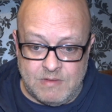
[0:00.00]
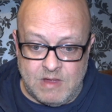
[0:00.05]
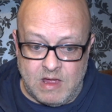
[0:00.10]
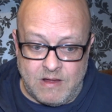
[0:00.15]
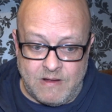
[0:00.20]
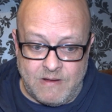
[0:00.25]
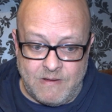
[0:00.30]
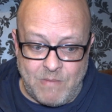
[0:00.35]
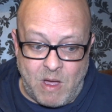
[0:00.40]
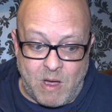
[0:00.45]

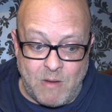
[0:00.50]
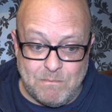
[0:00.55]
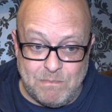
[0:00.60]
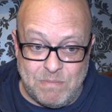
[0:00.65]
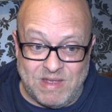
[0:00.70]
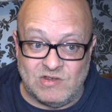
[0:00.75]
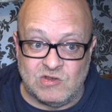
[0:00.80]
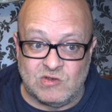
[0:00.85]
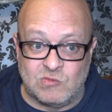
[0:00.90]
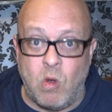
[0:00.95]
um, I
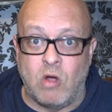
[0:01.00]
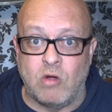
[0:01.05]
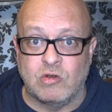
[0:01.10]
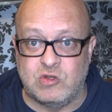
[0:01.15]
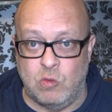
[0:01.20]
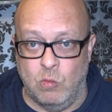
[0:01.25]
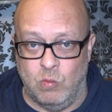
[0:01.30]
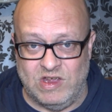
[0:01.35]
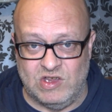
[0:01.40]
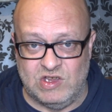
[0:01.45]
binge watched
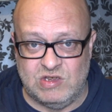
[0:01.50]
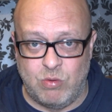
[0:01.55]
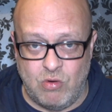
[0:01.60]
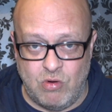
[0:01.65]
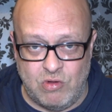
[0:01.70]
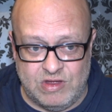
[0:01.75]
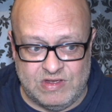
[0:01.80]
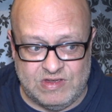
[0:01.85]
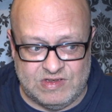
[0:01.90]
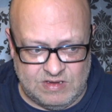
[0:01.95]
the Ouija
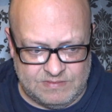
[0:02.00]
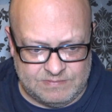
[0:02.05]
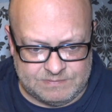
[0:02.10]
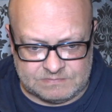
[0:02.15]
Brothers,